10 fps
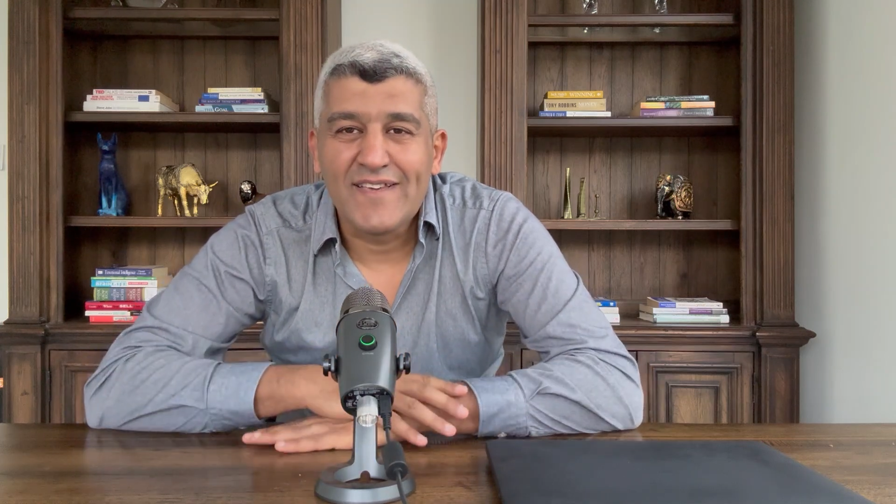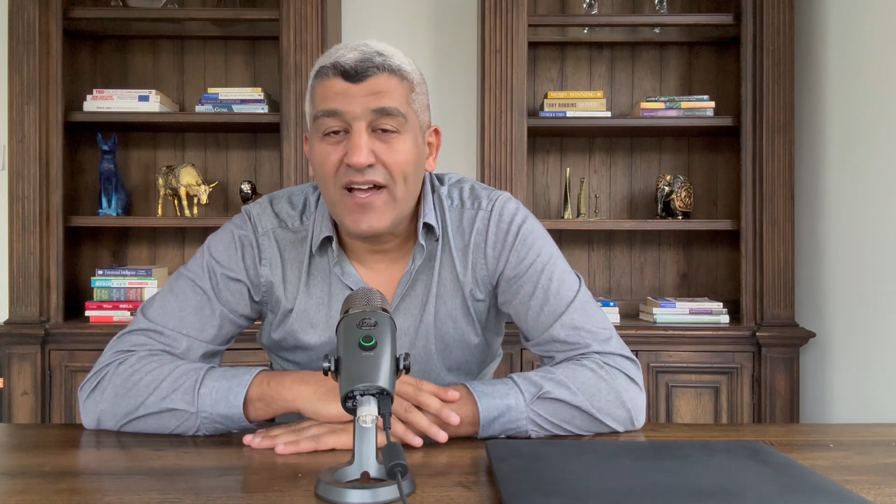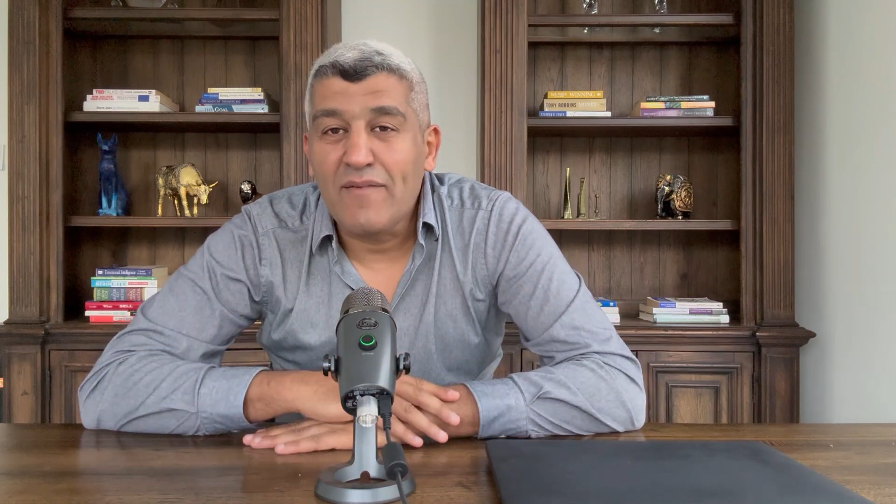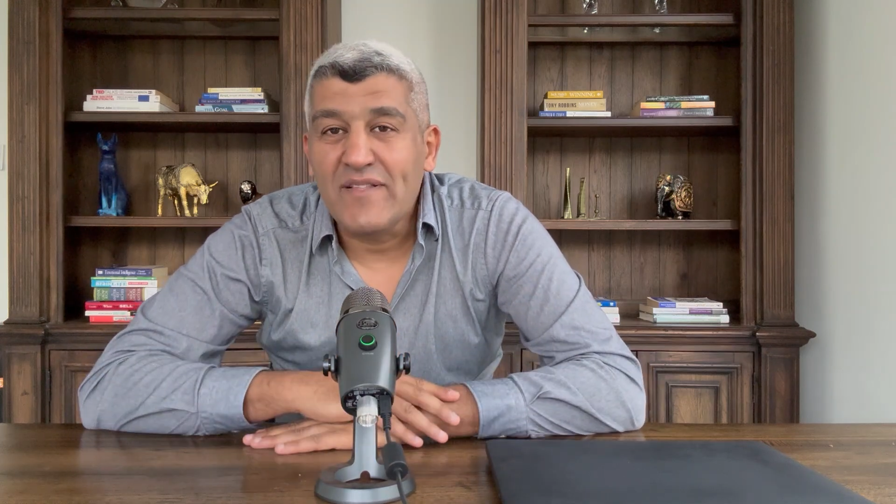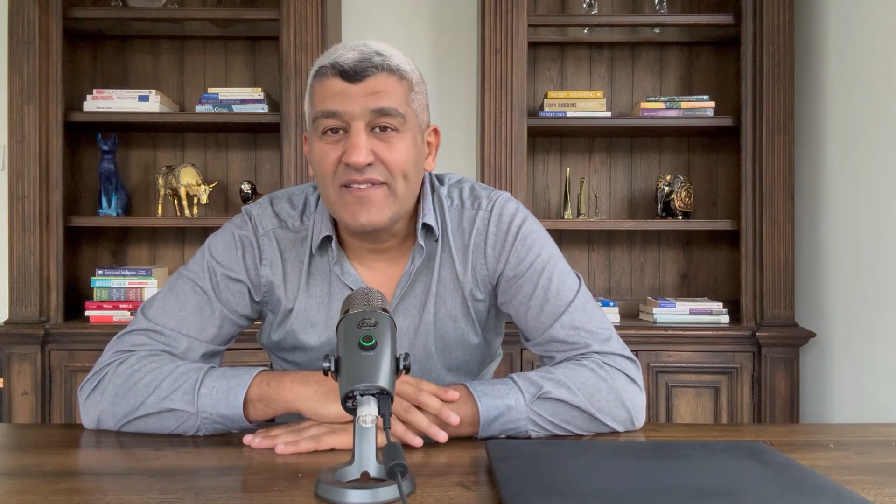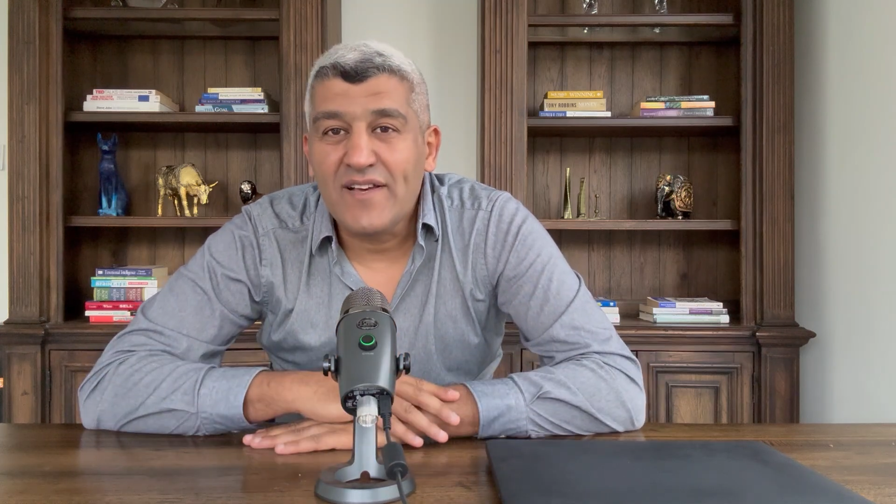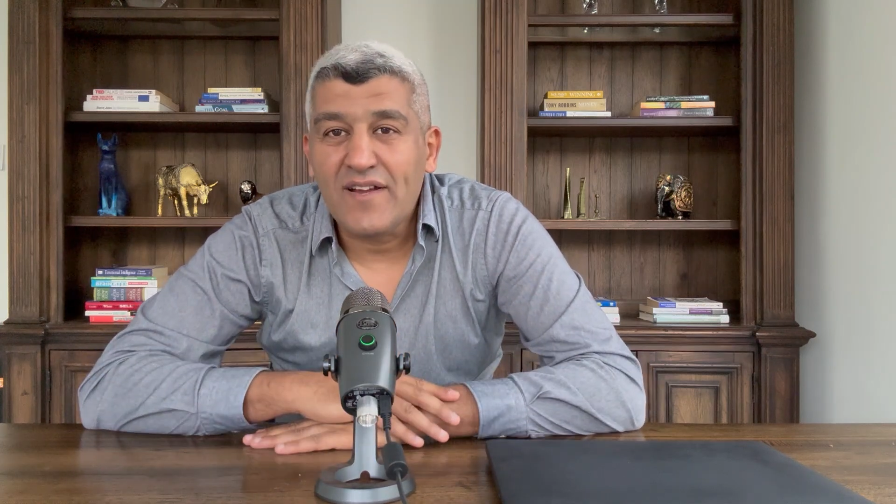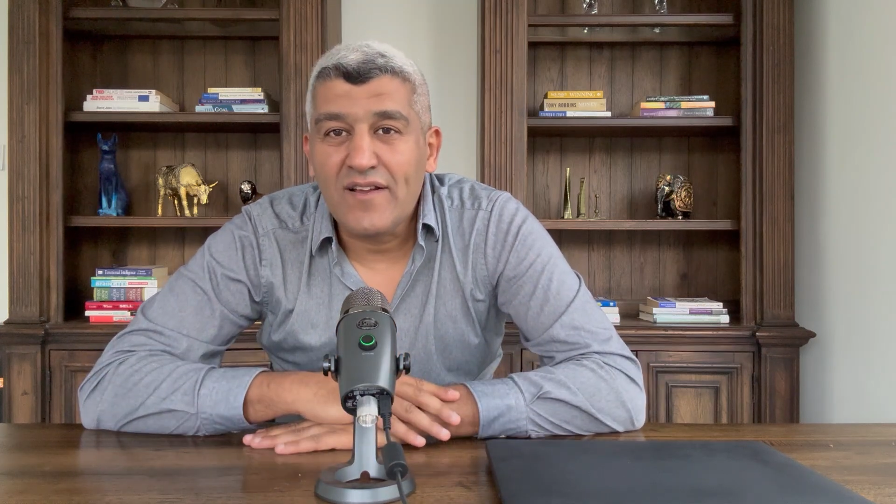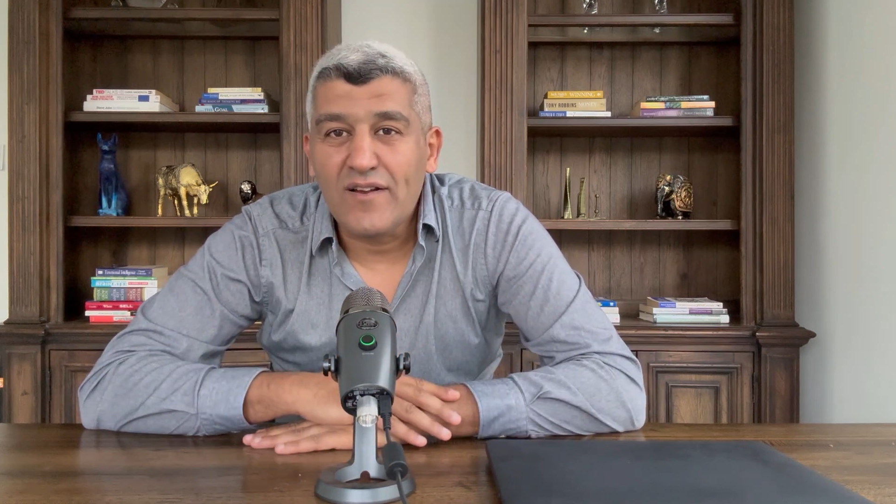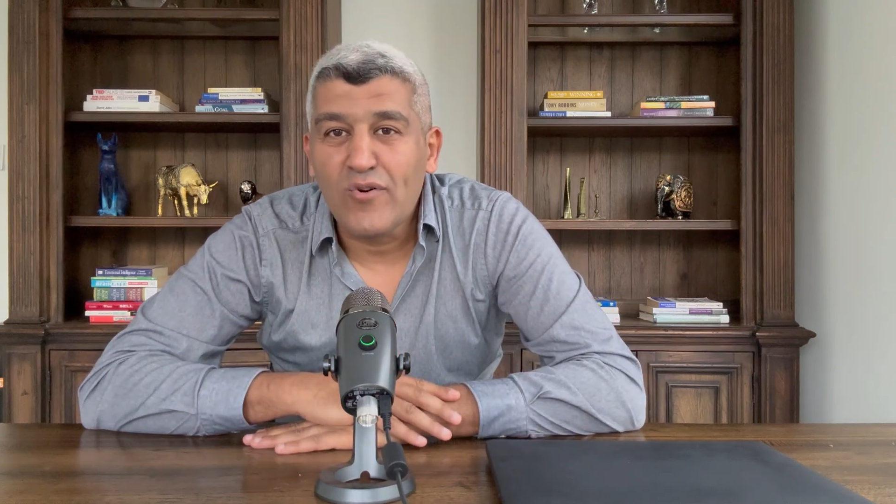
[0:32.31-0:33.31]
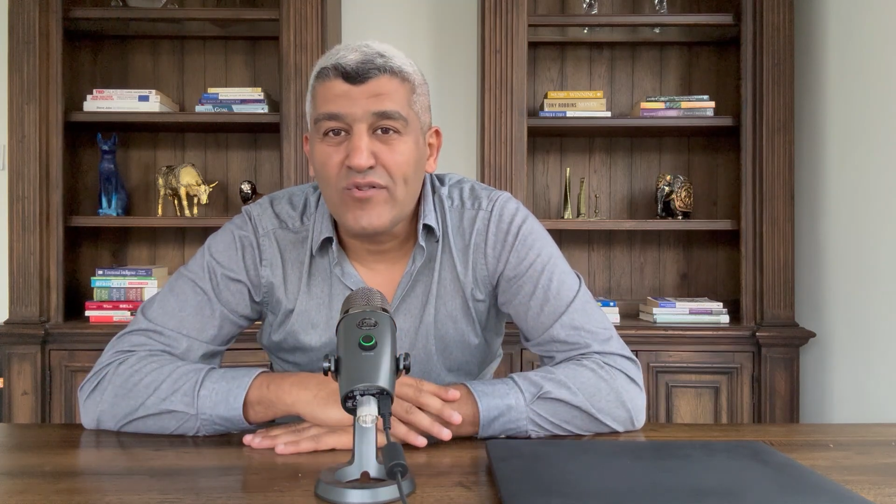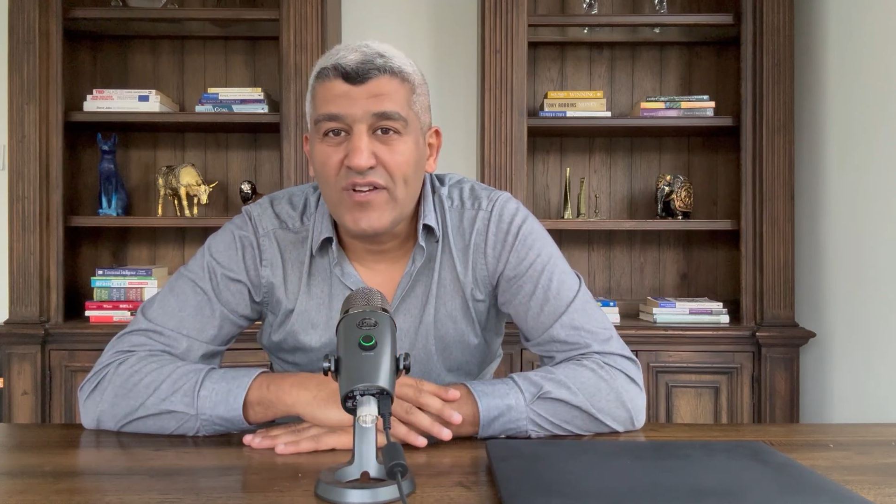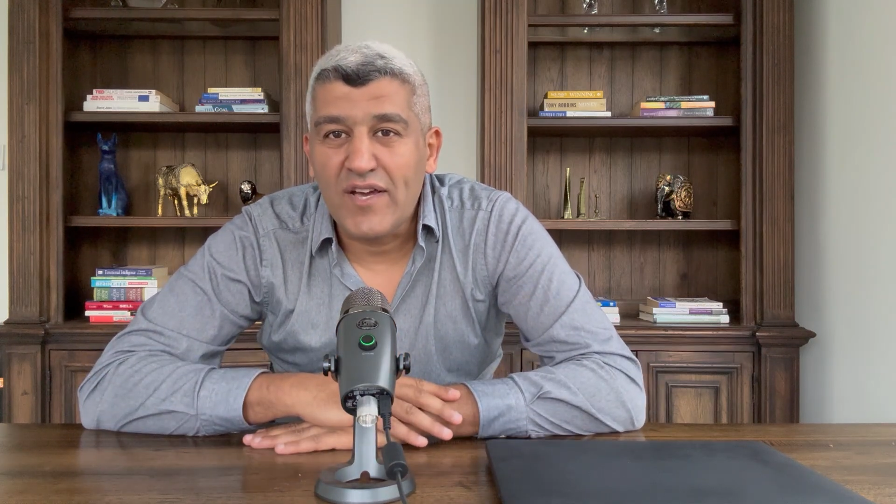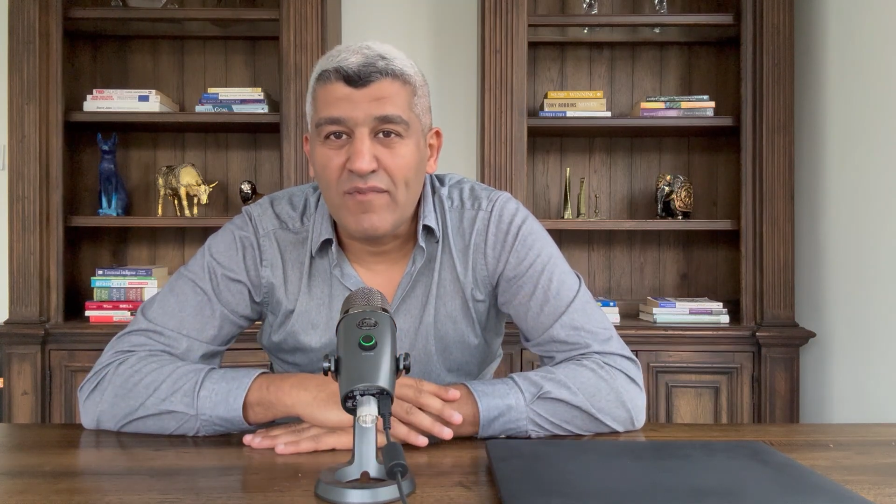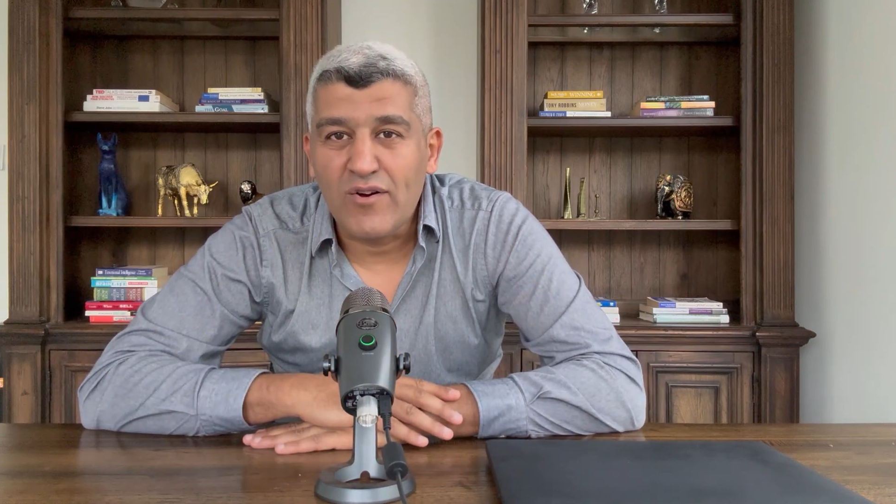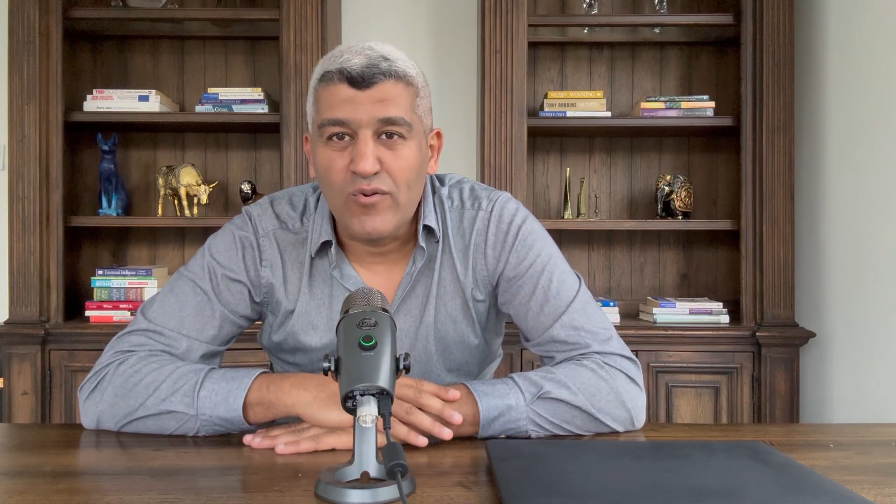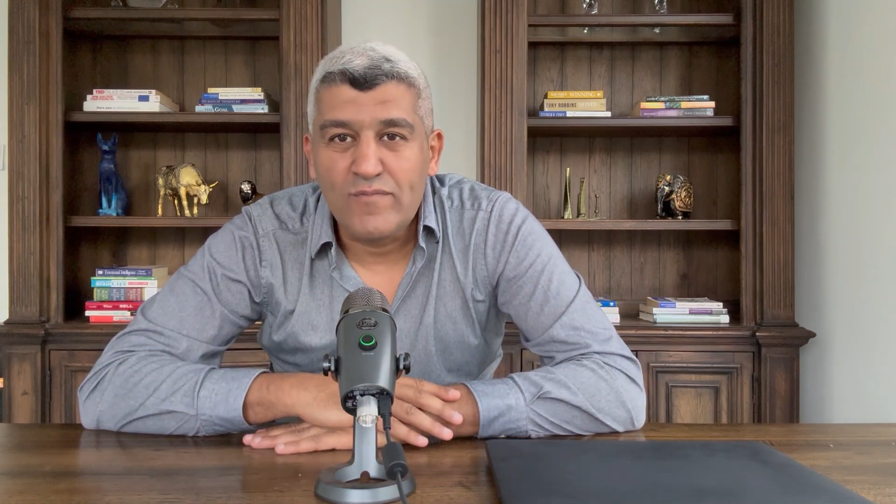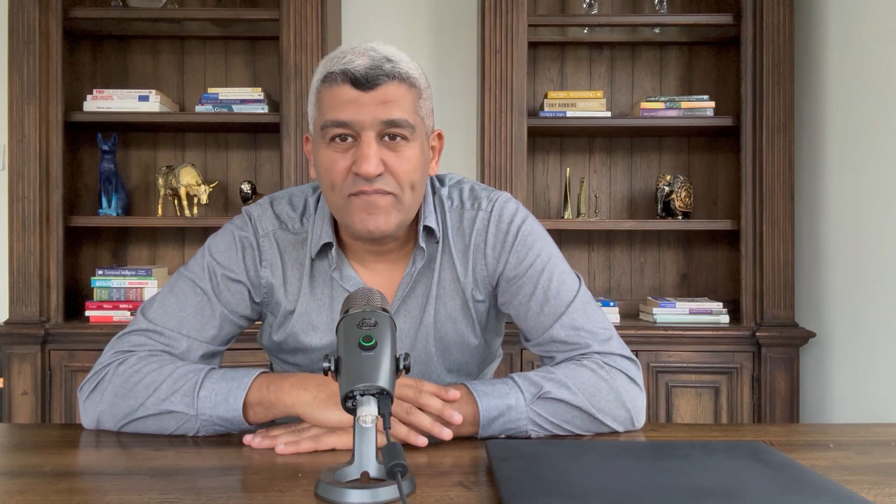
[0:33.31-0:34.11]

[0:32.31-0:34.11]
I met Sarah a long time ago.